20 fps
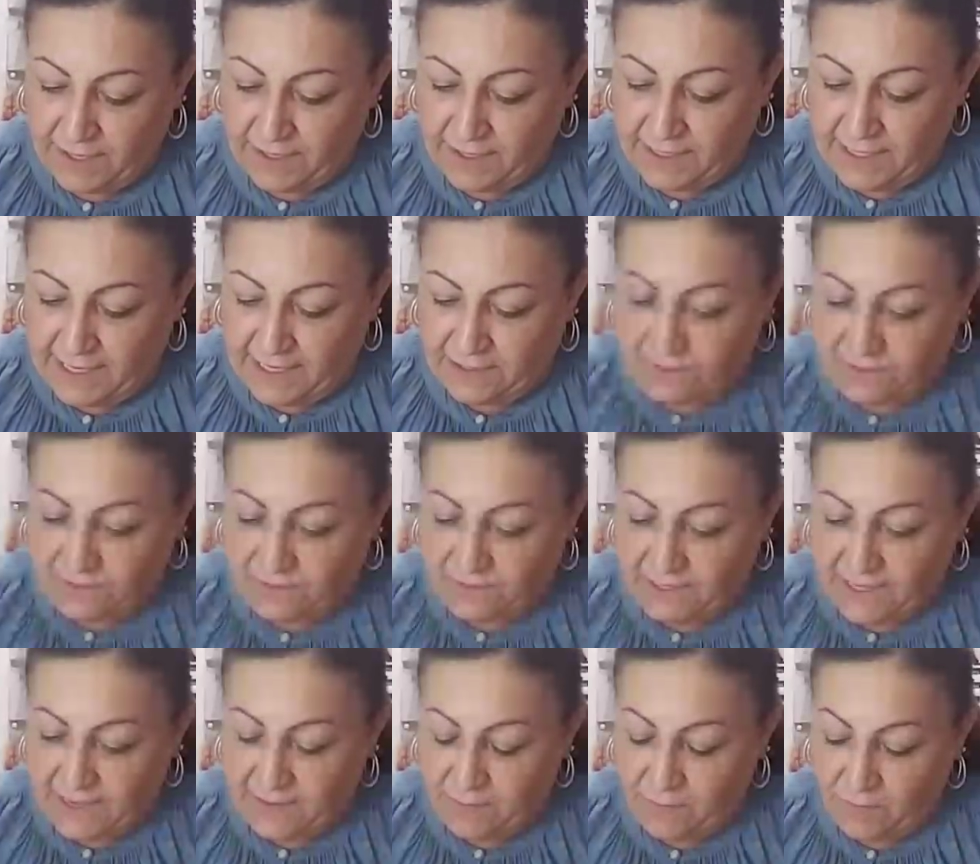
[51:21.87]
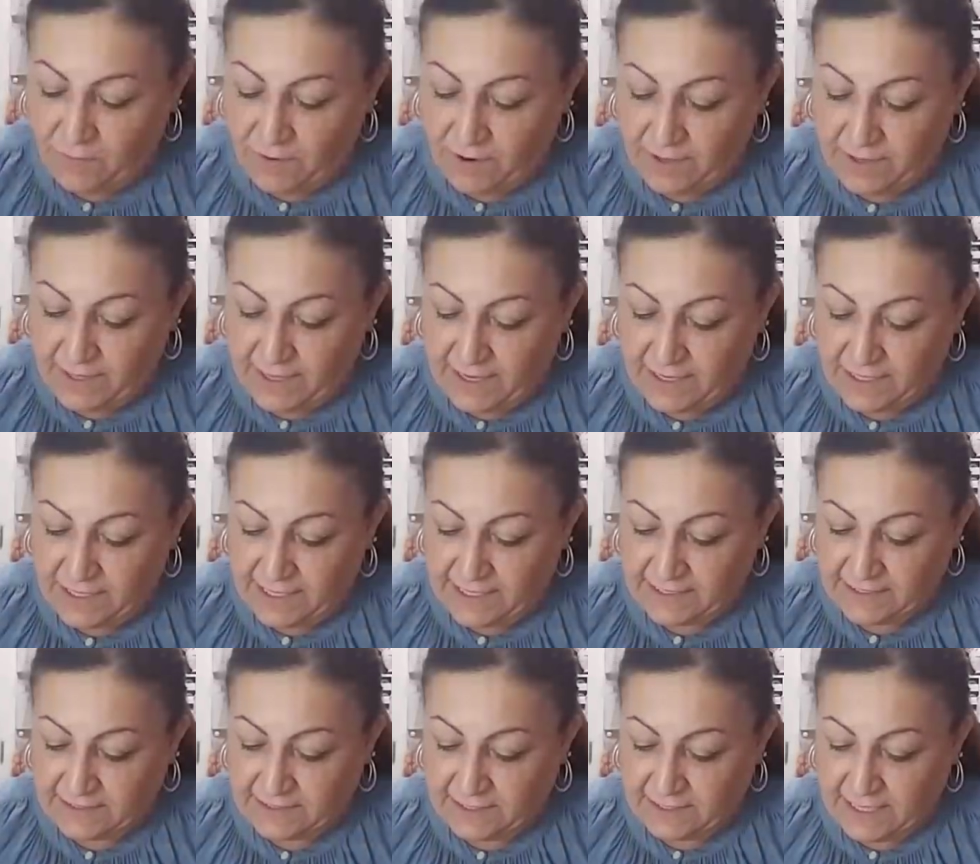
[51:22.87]
than today, more than
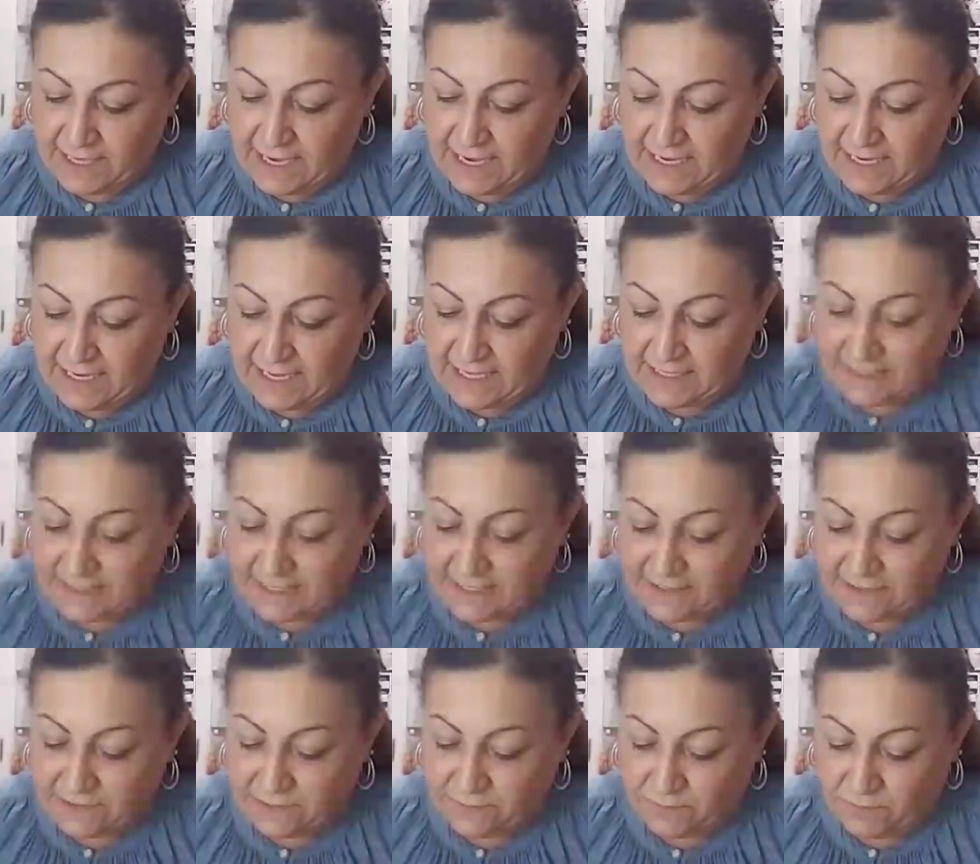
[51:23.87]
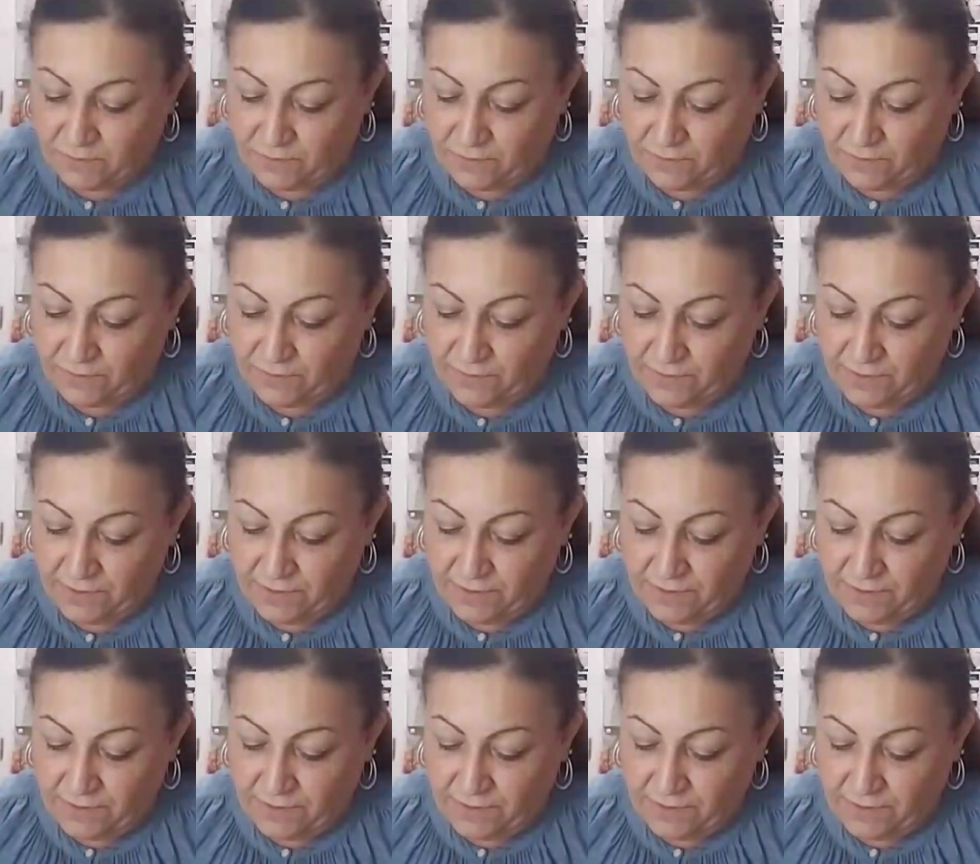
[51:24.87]
yesterday, and less than tomorrow.